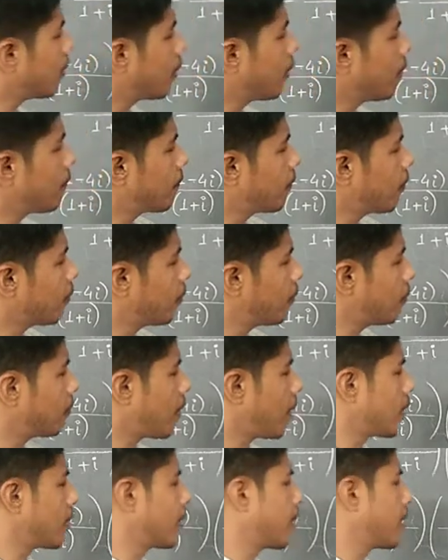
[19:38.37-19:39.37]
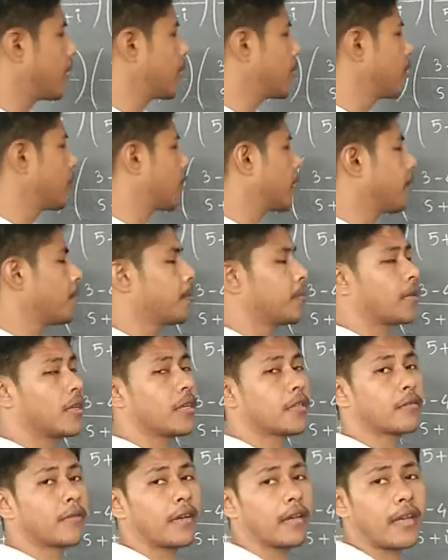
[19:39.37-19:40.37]
if you want, then you keep
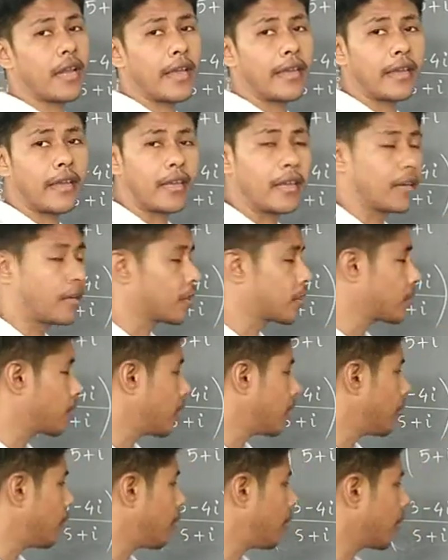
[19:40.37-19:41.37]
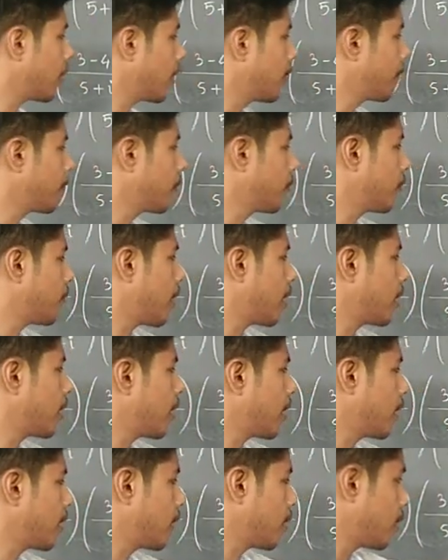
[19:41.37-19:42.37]
this one like in this way, or if you
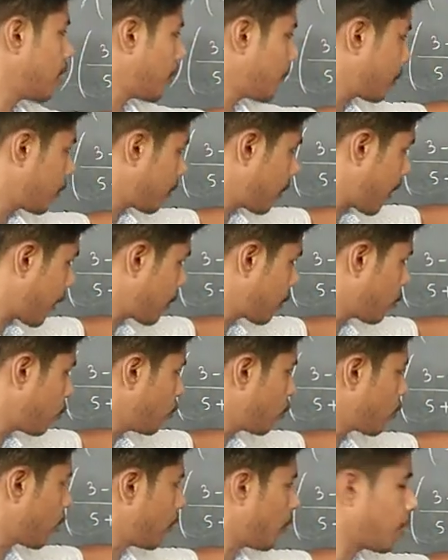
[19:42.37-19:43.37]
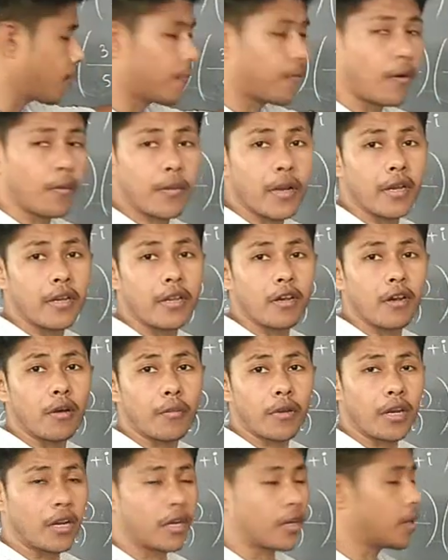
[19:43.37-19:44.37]
want, then you have to take 2 common from the
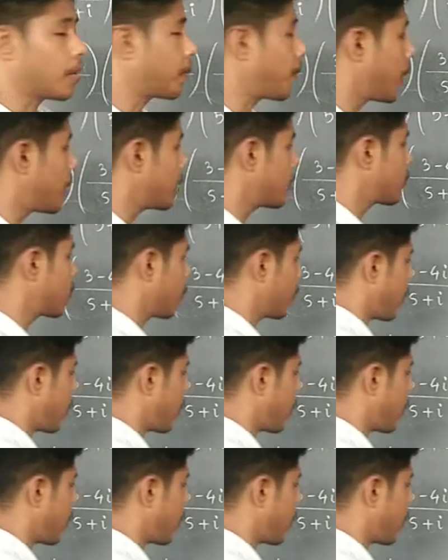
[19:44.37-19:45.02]
denominator part. So